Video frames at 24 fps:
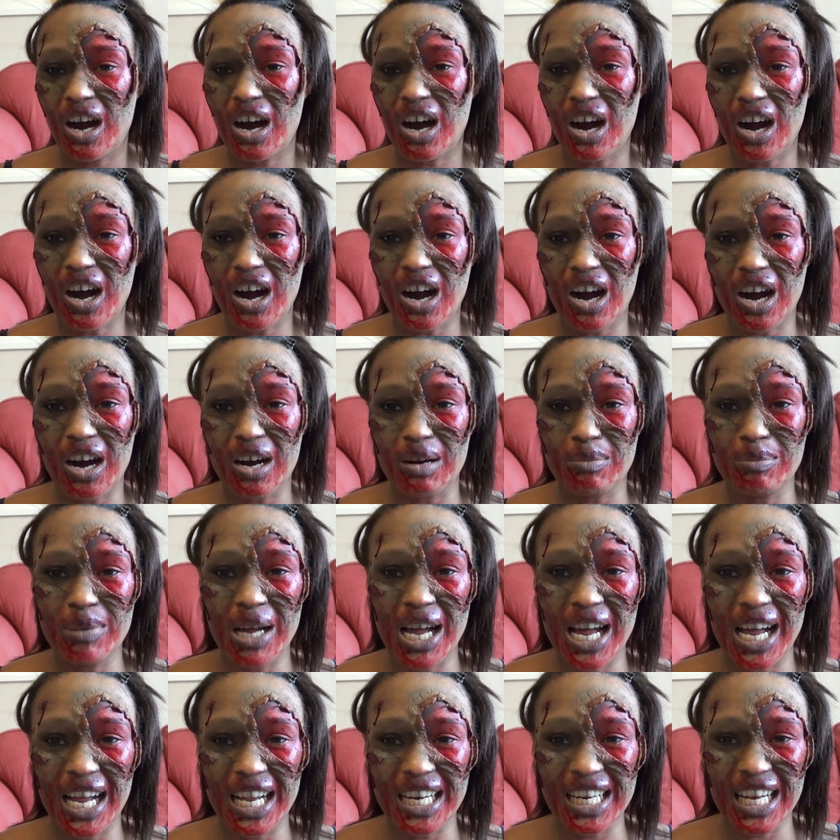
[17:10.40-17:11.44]
oh
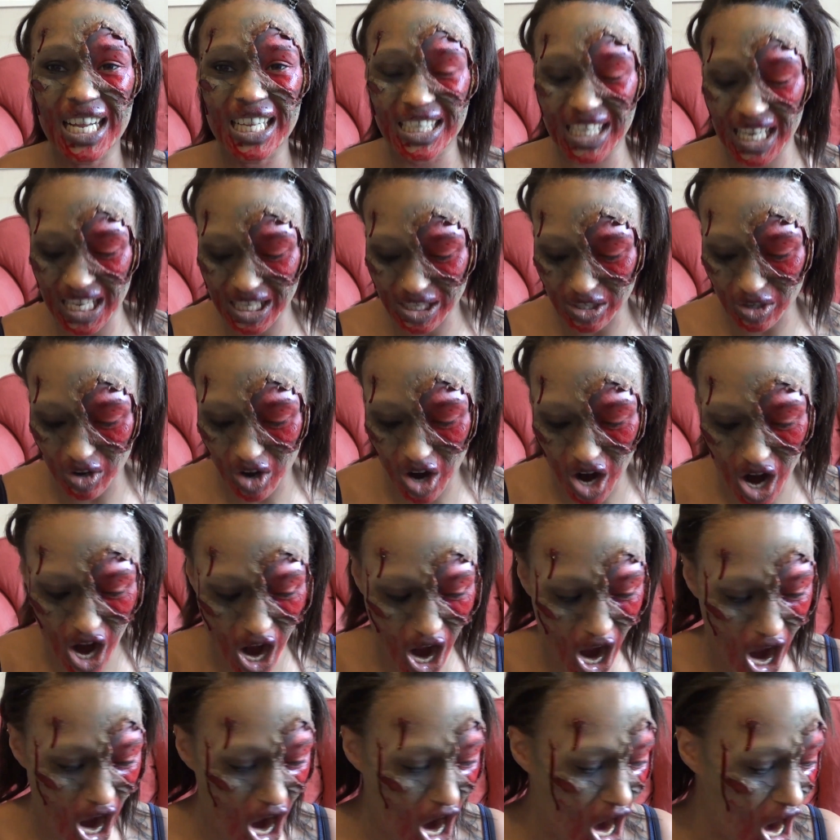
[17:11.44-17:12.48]
man, that tastes
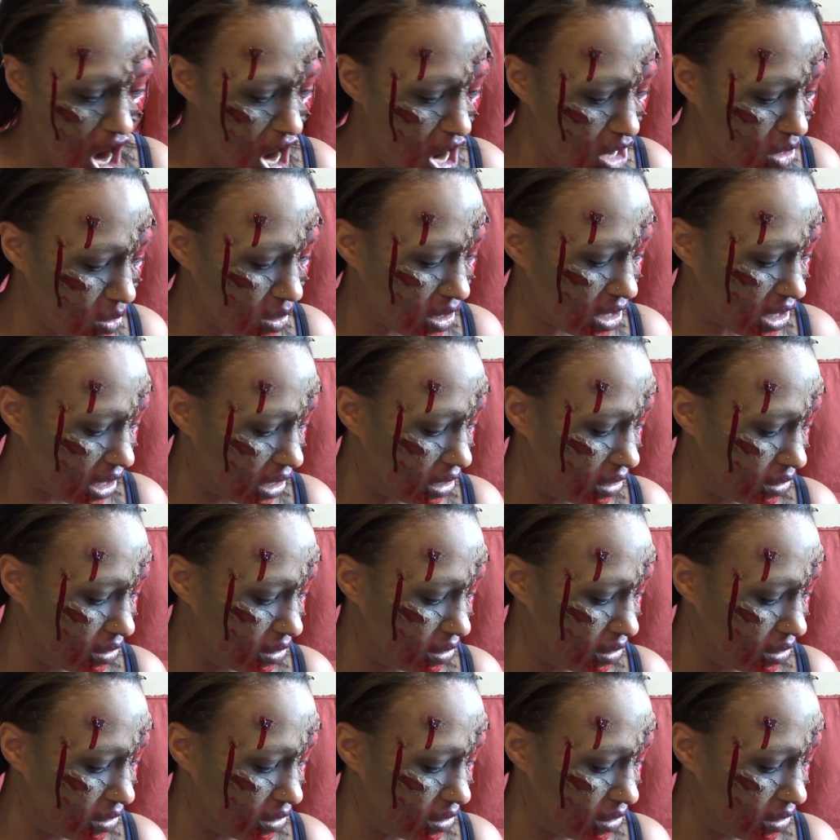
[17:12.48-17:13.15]
gross!